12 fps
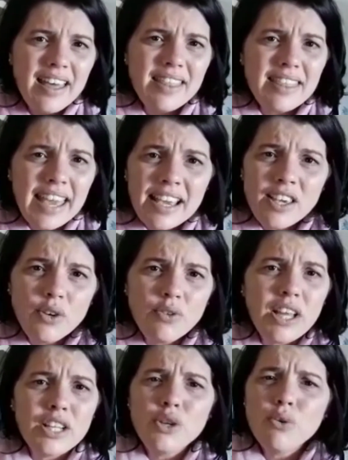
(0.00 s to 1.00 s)
Thank you
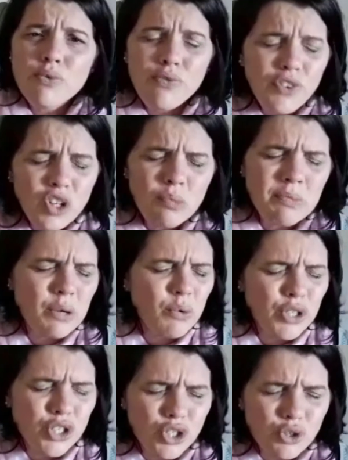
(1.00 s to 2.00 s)
that you fill me
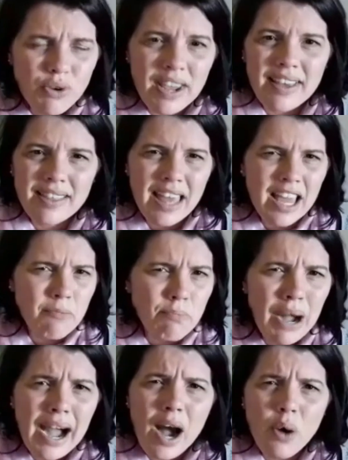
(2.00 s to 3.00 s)
with strength and
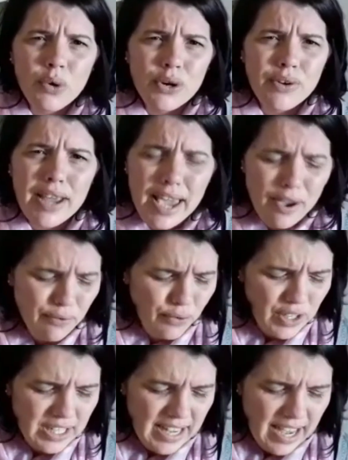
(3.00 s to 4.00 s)
power
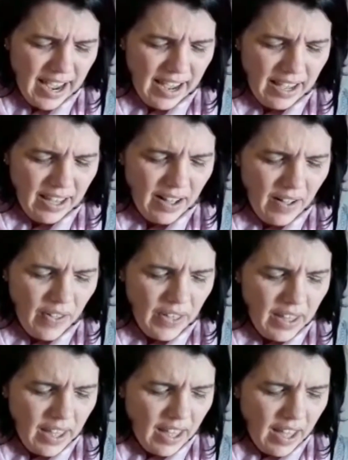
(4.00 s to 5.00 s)
every day.
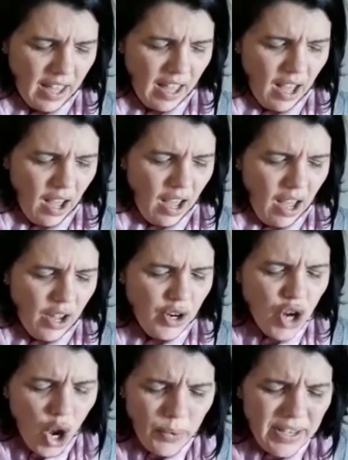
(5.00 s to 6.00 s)

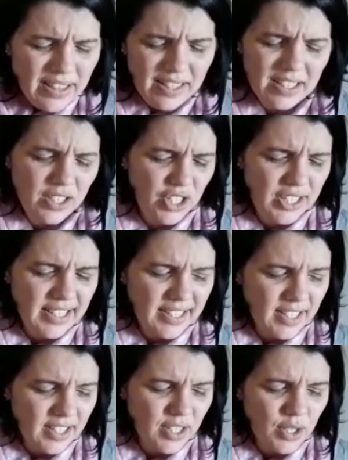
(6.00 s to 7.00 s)
Knowing this,
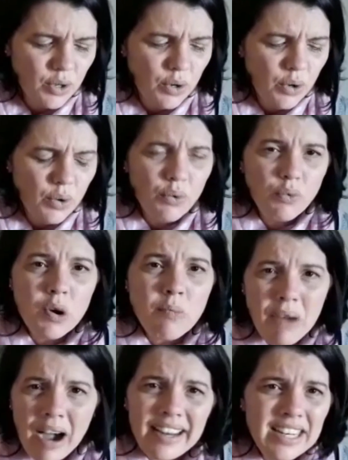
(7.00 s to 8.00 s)
Jesus,
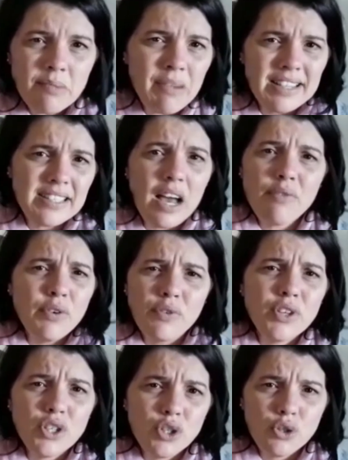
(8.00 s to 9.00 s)
reminding myself of
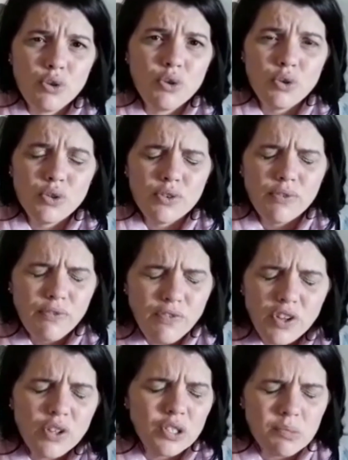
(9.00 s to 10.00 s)
this truth
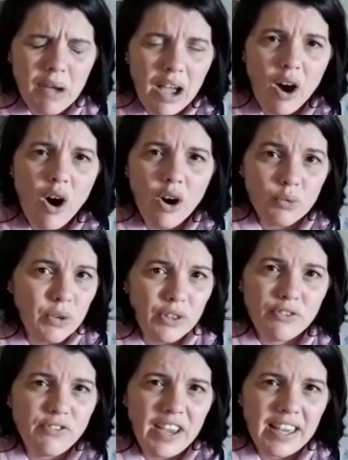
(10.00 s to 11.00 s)
fills my heart with
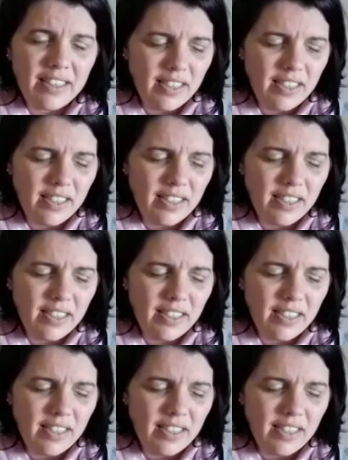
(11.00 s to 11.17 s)
faith.